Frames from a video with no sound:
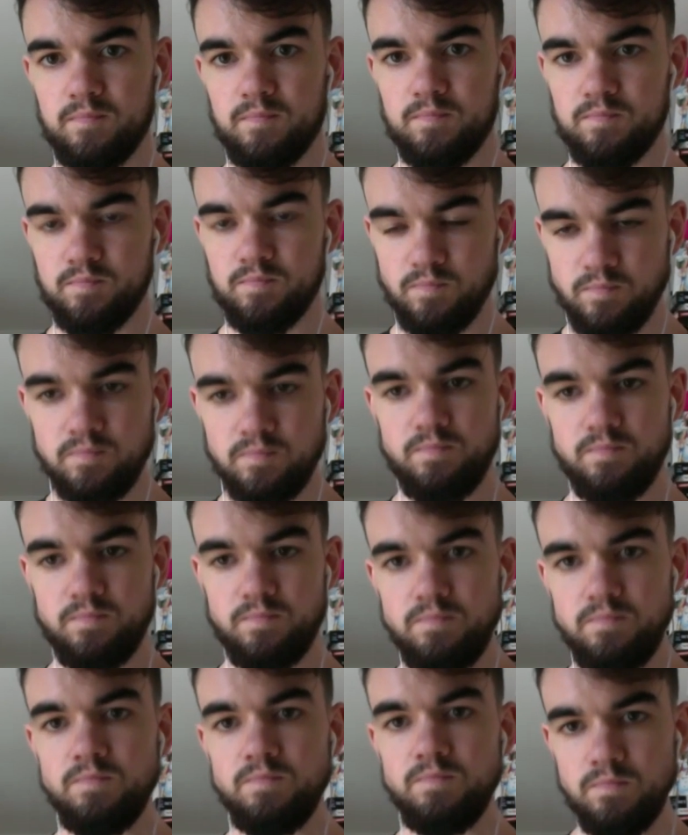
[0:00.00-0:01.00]

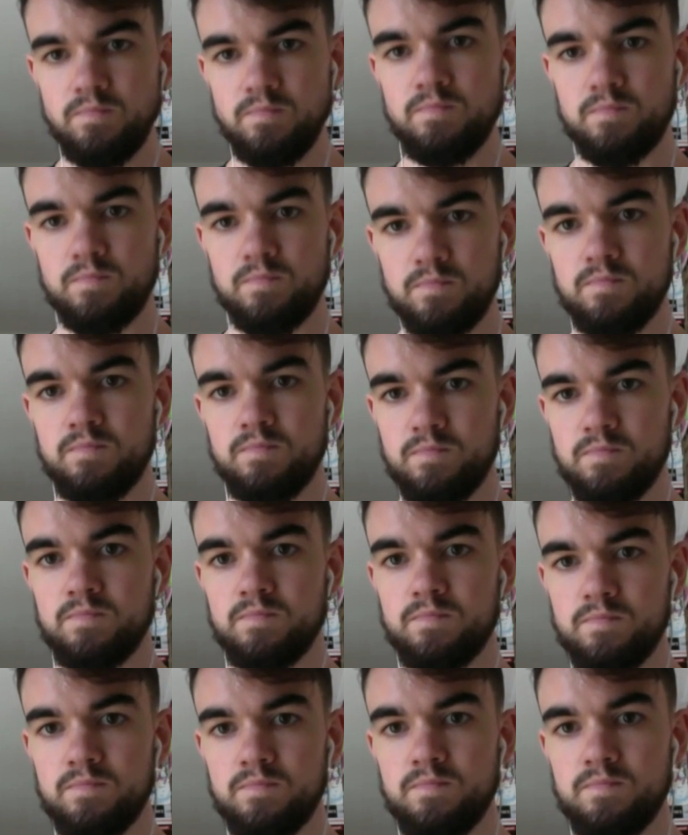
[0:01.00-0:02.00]

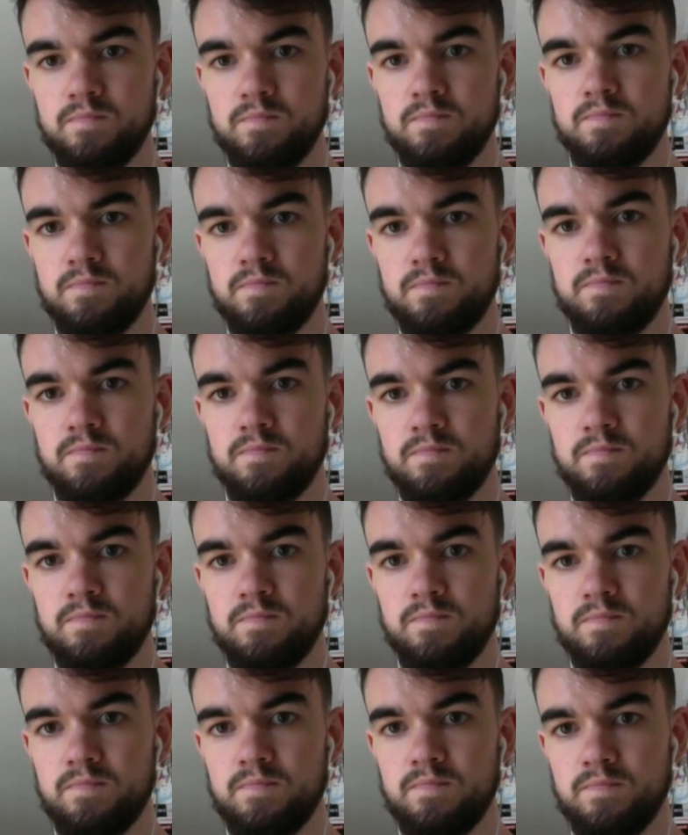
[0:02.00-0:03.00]

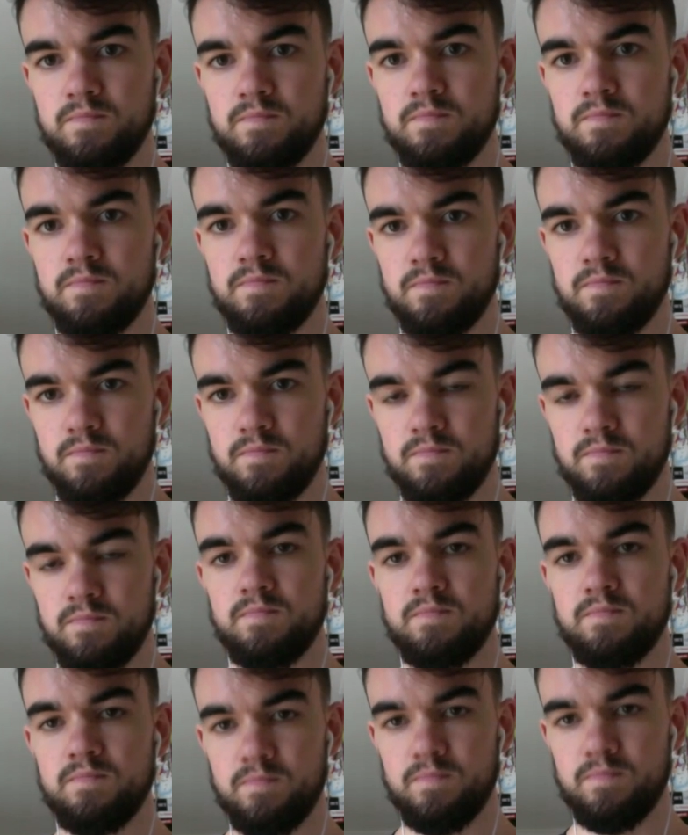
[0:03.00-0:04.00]

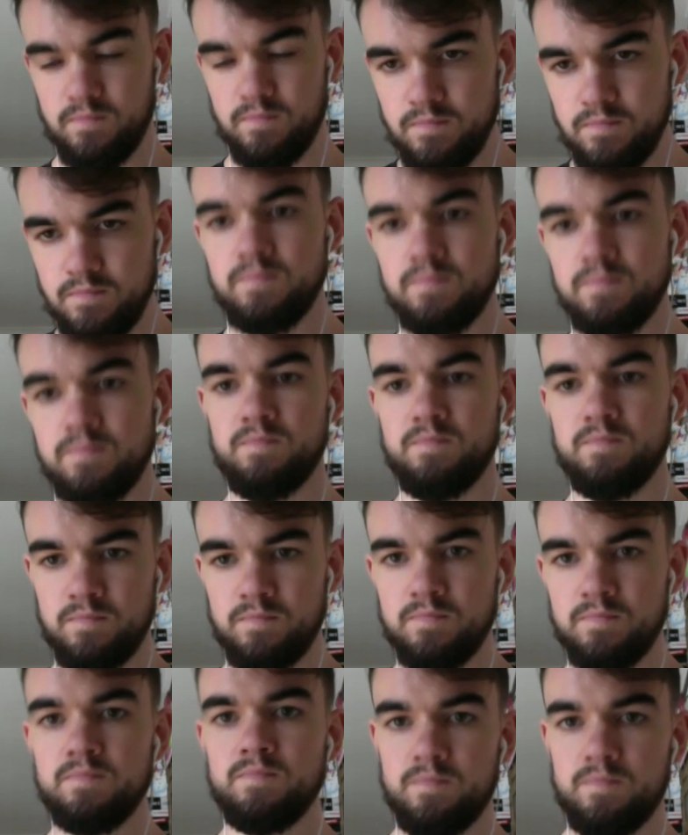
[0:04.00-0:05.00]

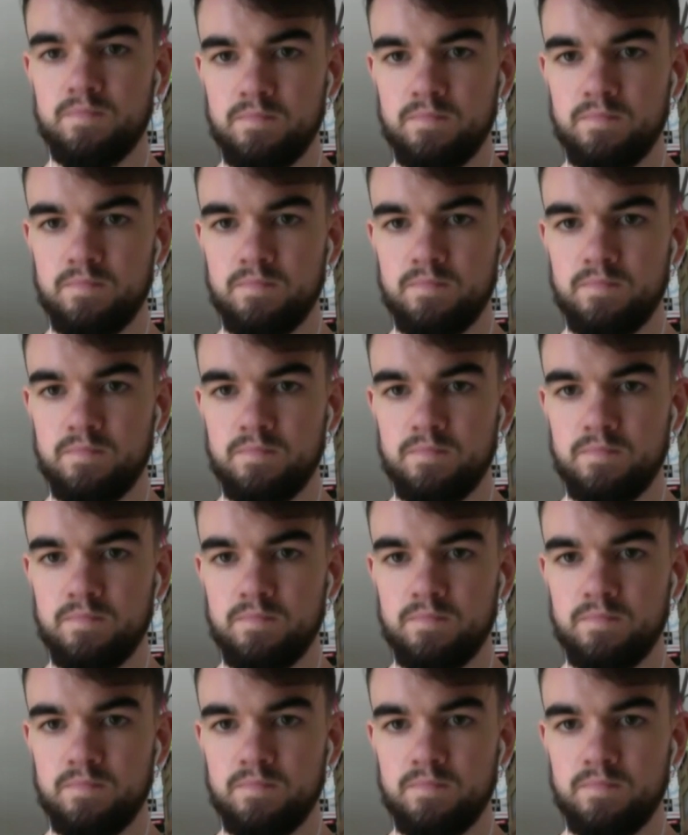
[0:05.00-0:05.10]
This person isn't speaking.